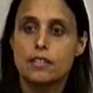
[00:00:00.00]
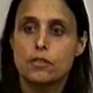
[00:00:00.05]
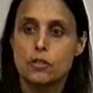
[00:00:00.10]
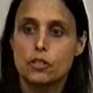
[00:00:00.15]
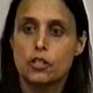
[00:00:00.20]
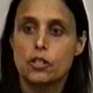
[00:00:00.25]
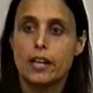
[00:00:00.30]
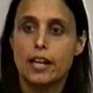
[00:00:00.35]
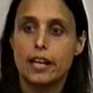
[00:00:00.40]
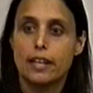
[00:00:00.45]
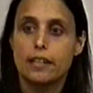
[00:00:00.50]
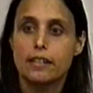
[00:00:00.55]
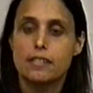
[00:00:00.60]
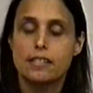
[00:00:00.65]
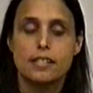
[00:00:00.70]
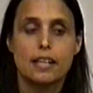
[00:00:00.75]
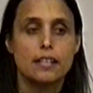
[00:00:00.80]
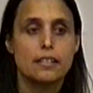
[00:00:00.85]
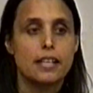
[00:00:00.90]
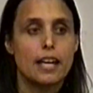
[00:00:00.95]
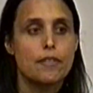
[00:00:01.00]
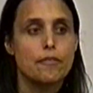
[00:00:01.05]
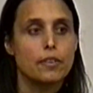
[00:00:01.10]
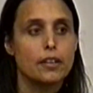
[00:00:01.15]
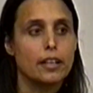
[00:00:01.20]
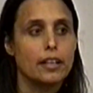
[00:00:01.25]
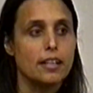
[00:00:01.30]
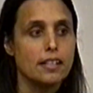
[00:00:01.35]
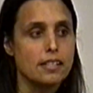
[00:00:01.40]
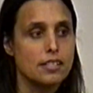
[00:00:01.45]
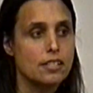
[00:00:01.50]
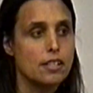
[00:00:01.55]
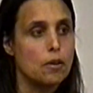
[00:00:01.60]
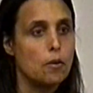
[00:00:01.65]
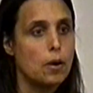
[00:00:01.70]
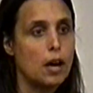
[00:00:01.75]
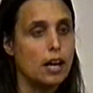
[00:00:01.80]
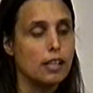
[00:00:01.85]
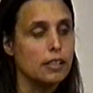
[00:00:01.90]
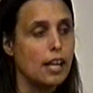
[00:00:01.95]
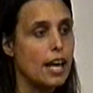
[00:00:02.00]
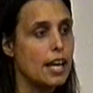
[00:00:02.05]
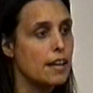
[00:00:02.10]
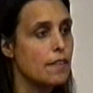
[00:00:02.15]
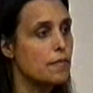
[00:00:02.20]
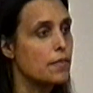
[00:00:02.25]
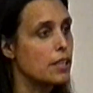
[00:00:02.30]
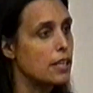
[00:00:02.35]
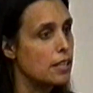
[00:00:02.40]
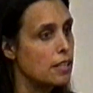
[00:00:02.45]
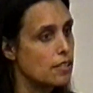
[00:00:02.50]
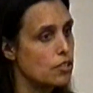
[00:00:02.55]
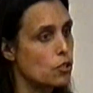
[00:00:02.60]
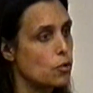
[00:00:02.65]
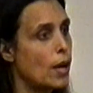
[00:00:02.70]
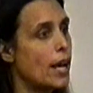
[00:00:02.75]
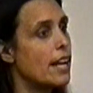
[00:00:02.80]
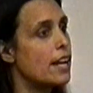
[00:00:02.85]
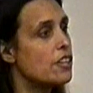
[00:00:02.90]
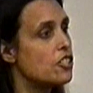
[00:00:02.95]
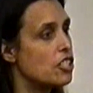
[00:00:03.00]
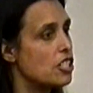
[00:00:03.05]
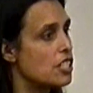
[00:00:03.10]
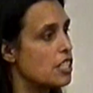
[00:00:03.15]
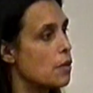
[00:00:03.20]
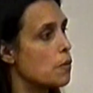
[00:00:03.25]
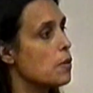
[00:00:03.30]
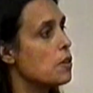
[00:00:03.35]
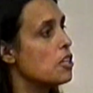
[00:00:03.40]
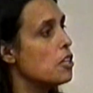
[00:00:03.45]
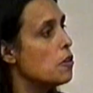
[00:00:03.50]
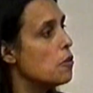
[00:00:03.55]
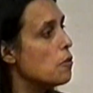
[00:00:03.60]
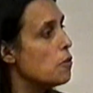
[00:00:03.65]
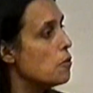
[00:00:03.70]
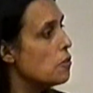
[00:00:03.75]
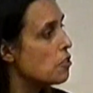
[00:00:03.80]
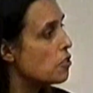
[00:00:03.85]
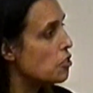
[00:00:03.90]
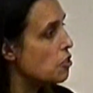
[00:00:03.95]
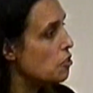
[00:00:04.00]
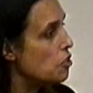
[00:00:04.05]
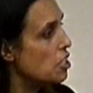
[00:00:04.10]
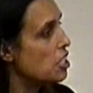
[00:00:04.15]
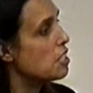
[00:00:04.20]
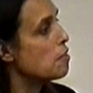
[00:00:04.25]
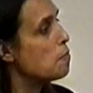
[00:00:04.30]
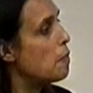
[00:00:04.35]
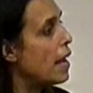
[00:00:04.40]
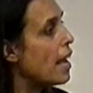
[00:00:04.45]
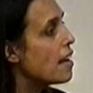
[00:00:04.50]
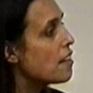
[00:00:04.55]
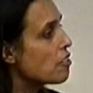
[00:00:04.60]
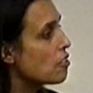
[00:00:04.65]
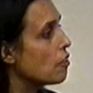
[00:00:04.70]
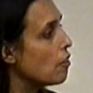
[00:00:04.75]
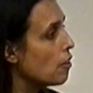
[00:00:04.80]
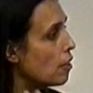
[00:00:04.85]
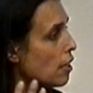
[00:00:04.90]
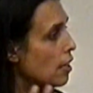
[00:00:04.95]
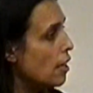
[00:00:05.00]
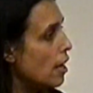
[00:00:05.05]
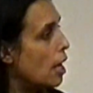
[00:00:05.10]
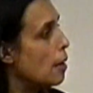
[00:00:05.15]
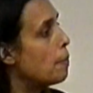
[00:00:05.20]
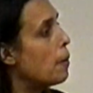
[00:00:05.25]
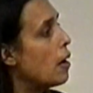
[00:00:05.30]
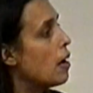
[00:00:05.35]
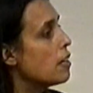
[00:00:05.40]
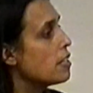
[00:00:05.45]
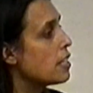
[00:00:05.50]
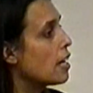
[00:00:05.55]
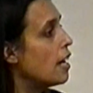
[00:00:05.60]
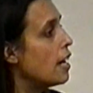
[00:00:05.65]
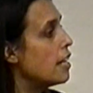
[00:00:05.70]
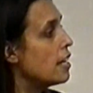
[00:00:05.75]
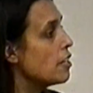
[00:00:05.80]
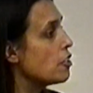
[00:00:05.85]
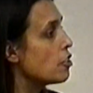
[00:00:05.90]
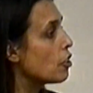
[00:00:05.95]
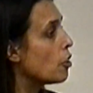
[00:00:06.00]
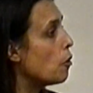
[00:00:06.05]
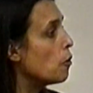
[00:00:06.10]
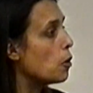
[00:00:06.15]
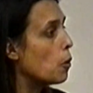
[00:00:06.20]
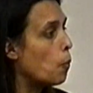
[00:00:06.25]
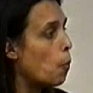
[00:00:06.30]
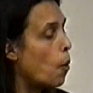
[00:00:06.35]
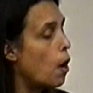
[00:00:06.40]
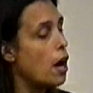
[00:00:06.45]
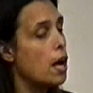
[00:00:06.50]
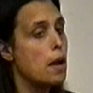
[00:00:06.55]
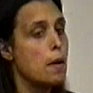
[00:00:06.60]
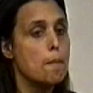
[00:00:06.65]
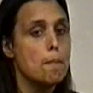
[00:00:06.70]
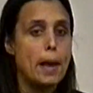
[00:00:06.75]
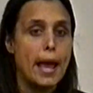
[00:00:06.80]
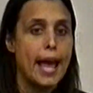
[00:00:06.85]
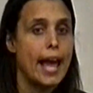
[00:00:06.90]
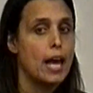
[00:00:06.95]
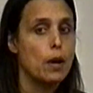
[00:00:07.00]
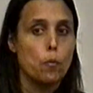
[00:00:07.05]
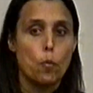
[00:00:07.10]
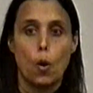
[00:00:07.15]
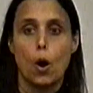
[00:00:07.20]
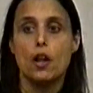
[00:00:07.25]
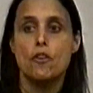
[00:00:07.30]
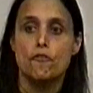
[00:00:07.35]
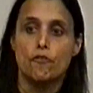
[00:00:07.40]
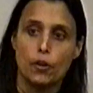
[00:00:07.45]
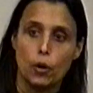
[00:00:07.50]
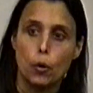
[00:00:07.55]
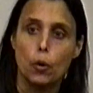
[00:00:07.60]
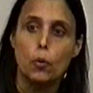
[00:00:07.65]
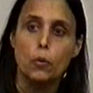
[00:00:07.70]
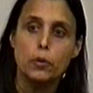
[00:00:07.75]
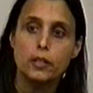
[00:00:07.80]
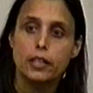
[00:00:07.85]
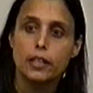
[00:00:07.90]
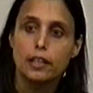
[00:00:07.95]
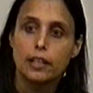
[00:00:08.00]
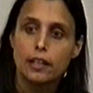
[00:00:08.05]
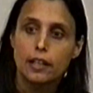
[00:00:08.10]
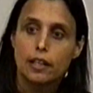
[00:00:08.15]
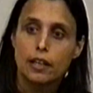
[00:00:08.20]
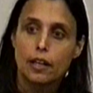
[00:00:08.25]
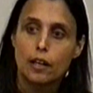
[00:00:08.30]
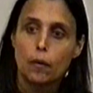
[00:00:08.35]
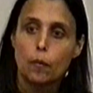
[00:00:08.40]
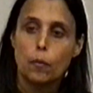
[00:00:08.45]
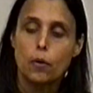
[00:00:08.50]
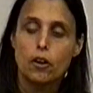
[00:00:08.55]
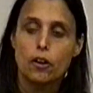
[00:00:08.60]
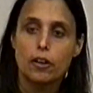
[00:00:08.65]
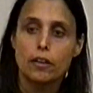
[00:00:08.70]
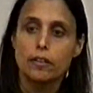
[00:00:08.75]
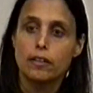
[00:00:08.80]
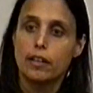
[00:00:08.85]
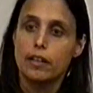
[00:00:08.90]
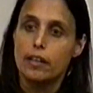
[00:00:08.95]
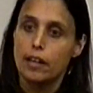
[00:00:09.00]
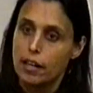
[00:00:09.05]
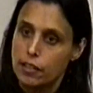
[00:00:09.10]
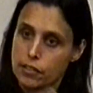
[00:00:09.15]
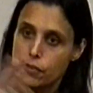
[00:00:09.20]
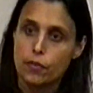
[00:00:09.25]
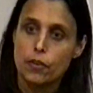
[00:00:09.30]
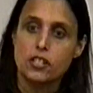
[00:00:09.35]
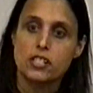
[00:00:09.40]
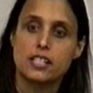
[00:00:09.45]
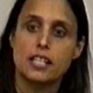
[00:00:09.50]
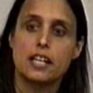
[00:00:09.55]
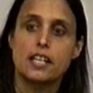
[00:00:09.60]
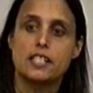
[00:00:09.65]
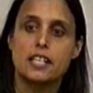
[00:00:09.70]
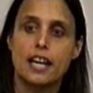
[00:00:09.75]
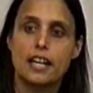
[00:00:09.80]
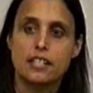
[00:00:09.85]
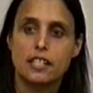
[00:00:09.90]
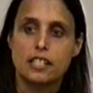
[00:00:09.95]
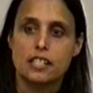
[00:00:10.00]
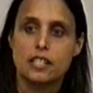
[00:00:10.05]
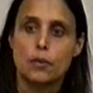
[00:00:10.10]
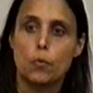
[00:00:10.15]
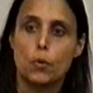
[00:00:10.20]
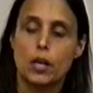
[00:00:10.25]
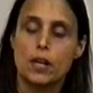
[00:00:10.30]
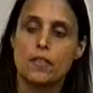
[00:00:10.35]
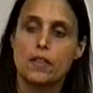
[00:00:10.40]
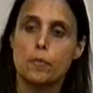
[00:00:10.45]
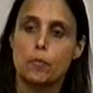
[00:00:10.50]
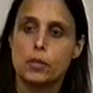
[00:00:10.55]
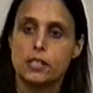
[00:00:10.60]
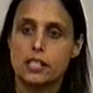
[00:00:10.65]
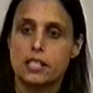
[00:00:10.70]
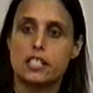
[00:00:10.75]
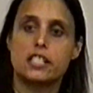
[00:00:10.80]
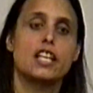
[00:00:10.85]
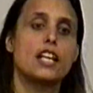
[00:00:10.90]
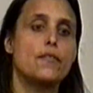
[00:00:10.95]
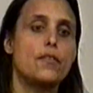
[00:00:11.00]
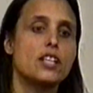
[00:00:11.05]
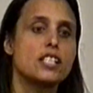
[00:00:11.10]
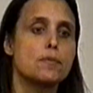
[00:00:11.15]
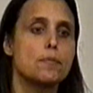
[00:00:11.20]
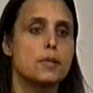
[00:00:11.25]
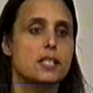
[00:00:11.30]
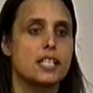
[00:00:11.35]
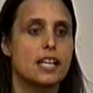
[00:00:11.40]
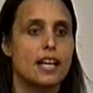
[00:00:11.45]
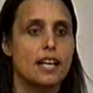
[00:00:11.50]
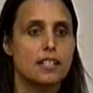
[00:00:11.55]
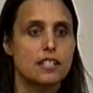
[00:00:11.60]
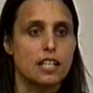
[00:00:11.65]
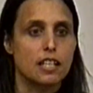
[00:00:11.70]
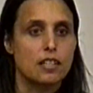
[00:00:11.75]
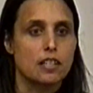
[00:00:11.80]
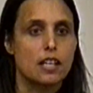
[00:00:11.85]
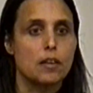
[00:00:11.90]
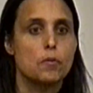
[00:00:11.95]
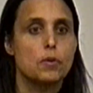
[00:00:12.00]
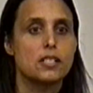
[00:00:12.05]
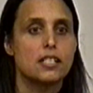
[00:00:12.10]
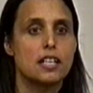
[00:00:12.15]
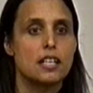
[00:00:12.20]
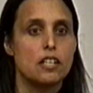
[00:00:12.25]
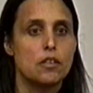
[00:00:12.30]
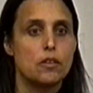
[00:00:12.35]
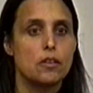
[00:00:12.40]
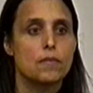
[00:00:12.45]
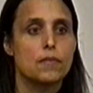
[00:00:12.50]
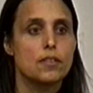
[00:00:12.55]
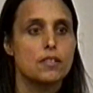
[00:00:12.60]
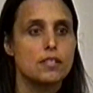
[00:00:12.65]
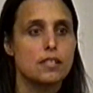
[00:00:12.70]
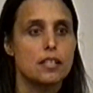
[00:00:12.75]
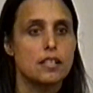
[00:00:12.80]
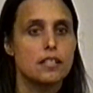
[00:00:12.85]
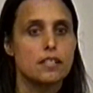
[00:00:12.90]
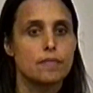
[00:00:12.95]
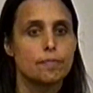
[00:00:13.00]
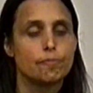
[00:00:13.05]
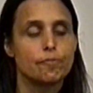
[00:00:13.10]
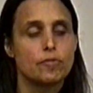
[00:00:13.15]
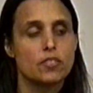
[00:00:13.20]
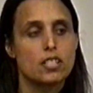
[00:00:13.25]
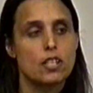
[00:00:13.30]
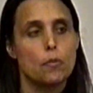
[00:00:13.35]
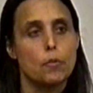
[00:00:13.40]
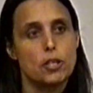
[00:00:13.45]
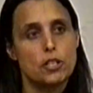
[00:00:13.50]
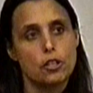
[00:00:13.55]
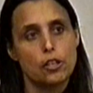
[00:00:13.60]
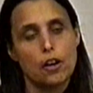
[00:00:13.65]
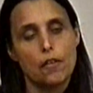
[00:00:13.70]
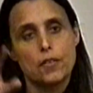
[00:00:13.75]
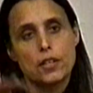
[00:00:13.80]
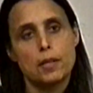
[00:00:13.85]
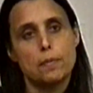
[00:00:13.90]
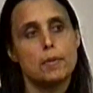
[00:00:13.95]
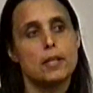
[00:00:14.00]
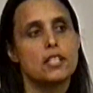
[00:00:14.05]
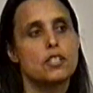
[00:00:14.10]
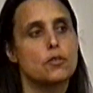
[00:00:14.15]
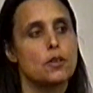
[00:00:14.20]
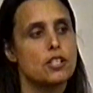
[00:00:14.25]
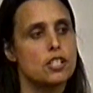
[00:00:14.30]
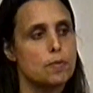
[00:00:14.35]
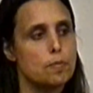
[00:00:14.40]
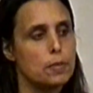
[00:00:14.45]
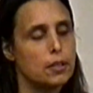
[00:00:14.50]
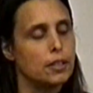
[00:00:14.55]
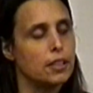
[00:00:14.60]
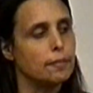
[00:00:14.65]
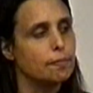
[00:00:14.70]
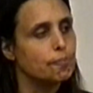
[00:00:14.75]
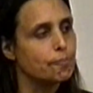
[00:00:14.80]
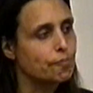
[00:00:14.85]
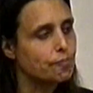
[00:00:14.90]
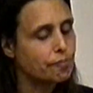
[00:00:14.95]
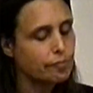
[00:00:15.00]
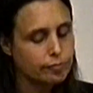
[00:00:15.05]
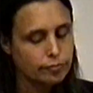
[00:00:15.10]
That's what you have in South Africa. And so a lot of the strategies that were used to dismantle apartheid and to go to one man, one vote were a diverse set of tactics, and one of them was this divestment tactic that was at universities. So we took over the administration building.